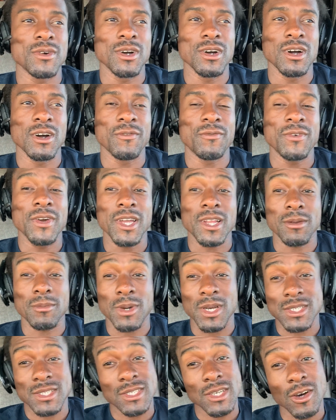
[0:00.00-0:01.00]
affect
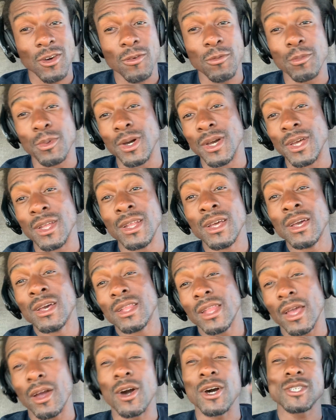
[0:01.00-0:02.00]
myself, but
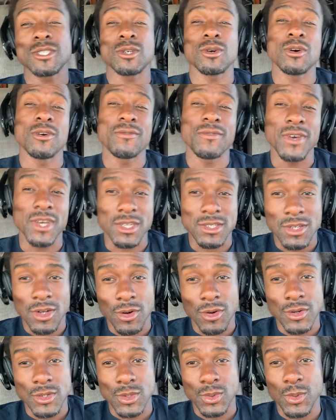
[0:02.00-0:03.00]
they also affect
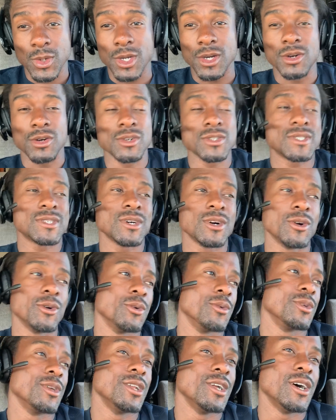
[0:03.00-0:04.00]
her as well. So,
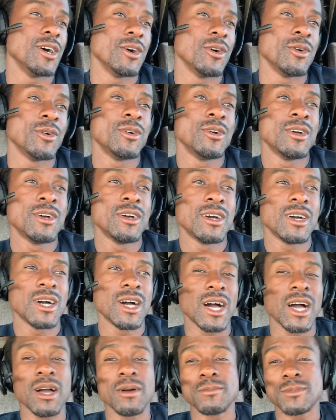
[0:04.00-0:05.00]

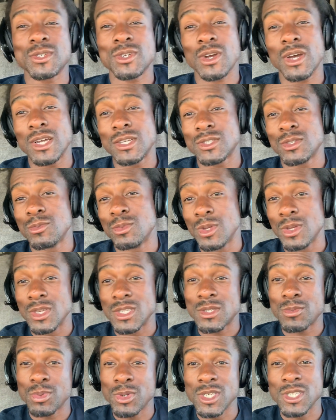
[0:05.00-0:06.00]
I'm trying to be
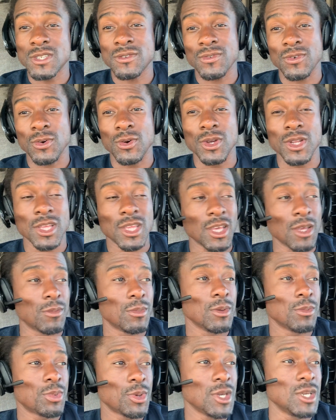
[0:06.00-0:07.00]
as peaceful and keep
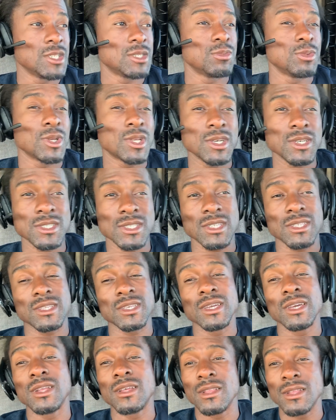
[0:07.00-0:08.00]
the peace, because at
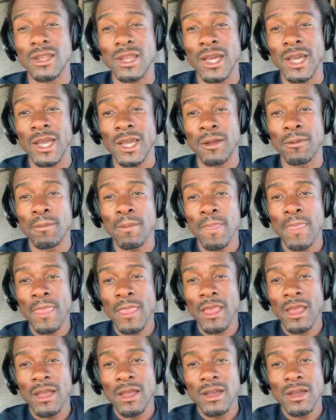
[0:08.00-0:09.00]
the end of the day,
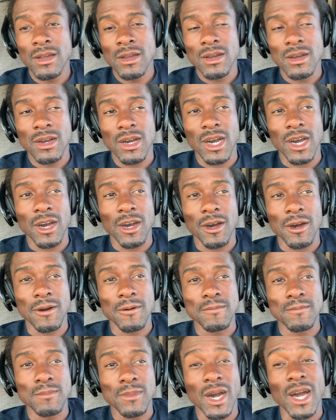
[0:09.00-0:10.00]

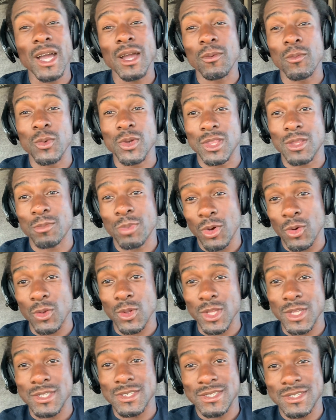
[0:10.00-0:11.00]
I am with the
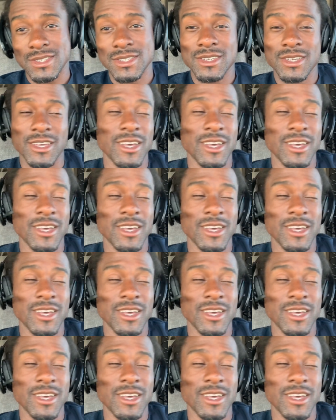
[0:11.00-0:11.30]
police.